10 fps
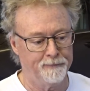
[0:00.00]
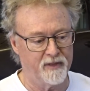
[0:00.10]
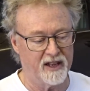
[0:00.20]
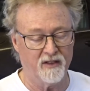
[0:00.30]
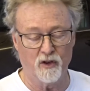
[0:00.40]

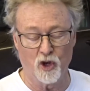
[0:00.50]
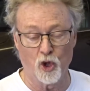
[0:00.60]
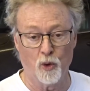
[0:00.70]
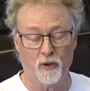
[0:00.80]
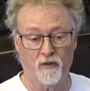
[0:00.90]
give you a
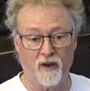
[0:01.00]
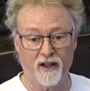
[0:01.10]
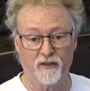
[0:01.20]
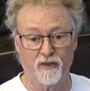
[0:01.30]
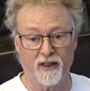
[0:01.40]
global
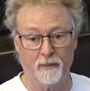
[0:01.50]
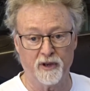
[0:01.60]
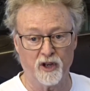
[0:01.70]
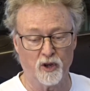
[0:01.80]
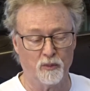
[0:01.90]
file for that
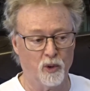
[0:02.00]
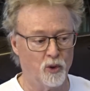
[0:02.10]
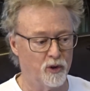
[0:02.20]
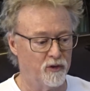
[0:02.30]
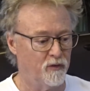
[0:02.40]
particular
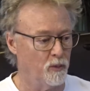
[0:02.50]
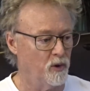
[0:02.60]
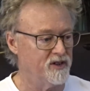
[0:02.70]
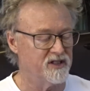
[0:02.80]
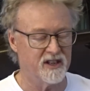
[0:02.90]
motor, the
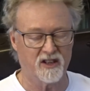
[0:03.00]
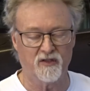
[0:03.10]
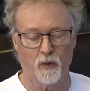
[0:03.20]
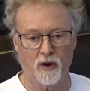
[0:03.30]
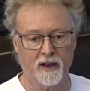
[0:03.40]
4.6
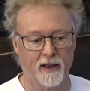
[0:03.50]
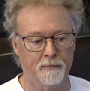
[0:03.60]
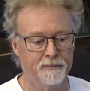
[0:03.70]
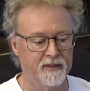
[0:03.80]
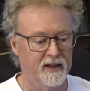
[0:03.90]
4-cam,
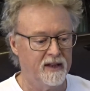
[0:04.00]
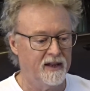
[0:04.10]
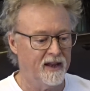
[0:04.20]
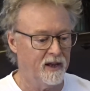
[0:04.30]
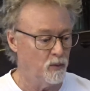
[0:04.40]

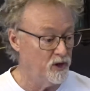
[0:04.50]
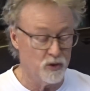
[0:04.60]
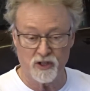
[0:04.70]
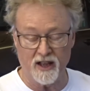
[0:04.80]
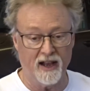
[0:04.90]
and we
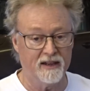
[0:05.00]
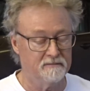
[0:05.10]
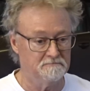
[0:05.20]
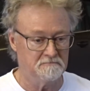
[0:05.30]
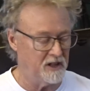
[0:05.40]
used that
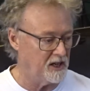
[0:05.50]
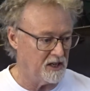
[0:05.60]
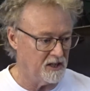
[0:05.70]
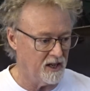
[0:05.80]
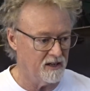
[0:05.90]

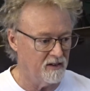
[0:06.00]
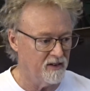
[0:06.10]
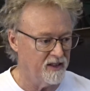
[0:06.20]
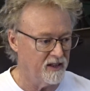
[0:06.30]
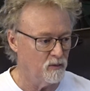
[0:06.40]
thinking that
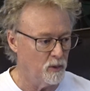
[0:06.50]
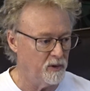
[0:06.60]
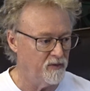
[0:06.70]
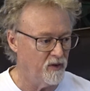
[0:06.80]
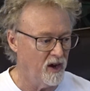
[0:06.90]
everything would be
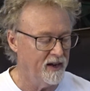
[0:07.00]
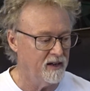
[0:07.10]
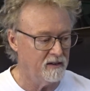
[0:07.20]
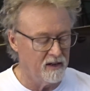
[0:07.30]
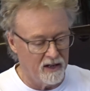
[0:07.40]
fine,
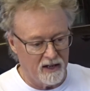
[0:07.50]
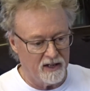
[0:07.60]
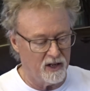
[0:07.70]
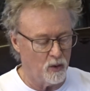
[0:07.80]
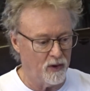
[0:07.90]

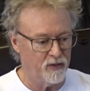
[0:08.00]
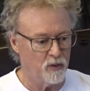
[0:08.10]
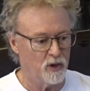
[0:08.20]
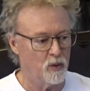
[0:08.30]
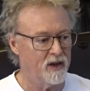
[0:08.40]
and went
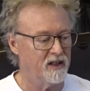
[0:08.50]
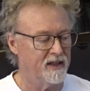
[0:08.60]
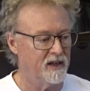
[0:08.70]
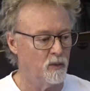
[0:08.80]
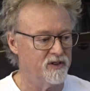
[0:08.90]
through it quickly.
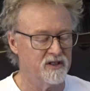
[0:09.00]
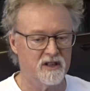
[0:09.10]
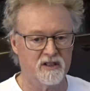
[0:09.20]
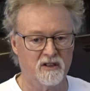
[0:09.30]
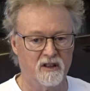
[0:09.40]
And it wasn't
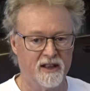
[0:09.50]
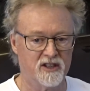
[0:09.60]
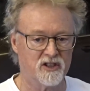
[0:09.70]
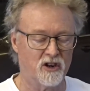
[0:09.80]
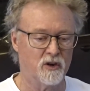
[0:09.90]
until I
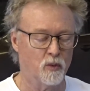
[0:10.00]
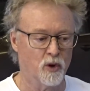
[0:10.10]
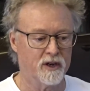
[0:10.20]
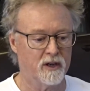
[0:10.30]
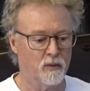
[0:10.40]
started
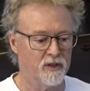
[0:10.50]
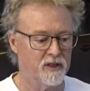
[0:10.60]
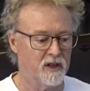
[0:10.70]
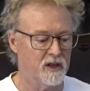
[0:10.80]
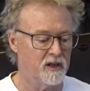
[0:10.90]
working with
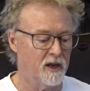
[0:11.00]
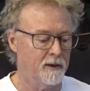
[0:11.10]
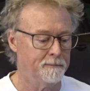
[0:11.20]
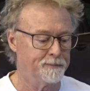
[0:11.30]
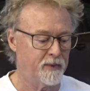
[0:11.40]

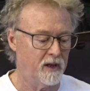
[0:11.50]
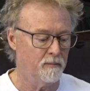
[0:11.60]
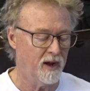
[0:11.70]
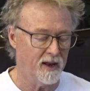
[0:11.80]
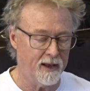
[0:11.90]

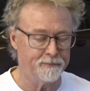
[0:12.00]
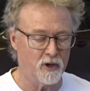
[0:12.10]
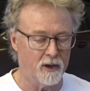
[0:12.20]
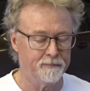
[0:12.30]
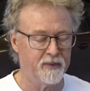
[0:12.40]
my
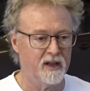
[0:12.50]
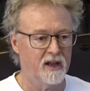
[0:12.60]
laptop